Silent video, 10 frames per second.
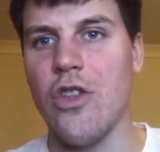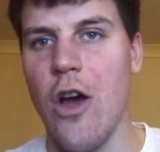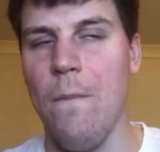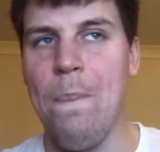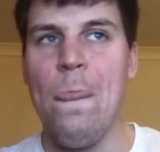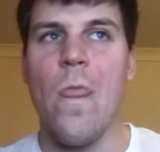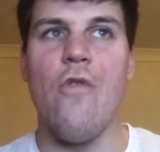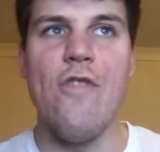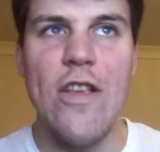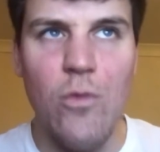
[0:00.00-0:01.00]
So
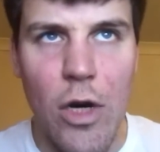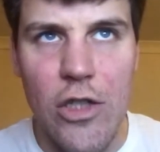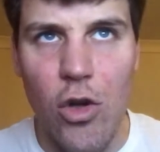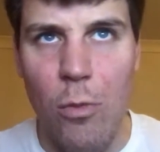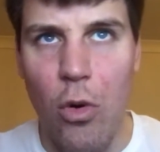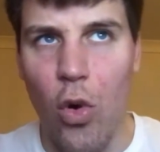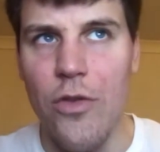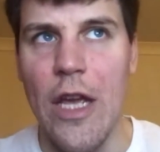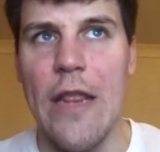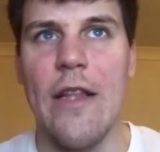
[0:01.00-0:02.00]
the reason why it's so
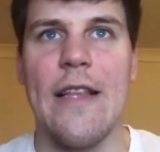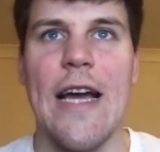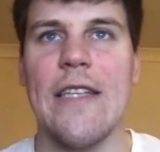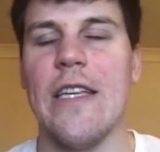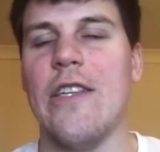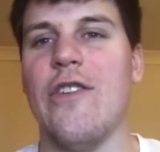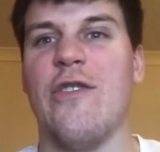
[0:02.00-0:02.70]
important in the diocese